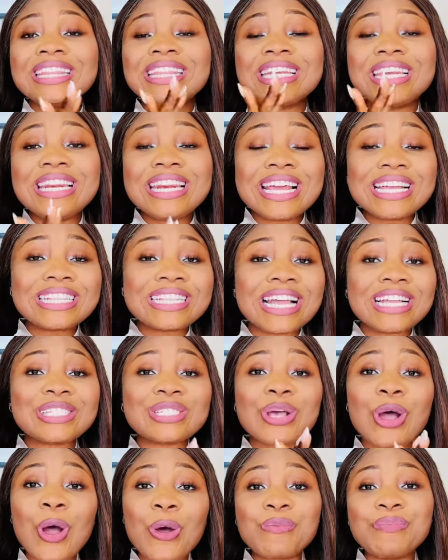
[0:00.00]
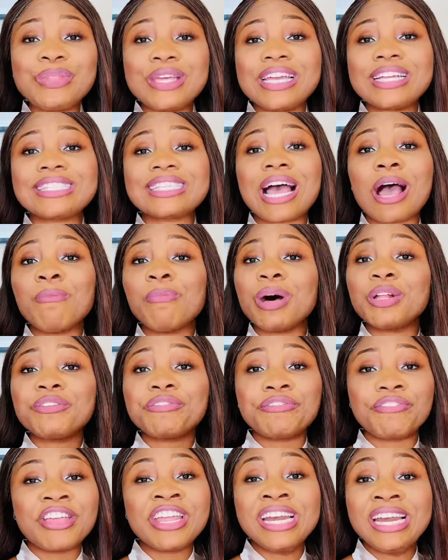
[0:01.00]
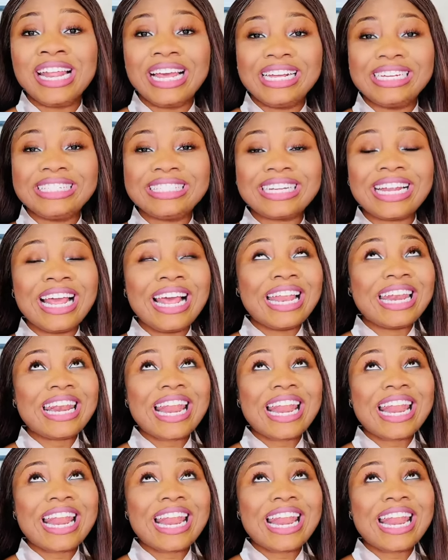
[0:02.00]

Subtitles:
the latest update about Finland,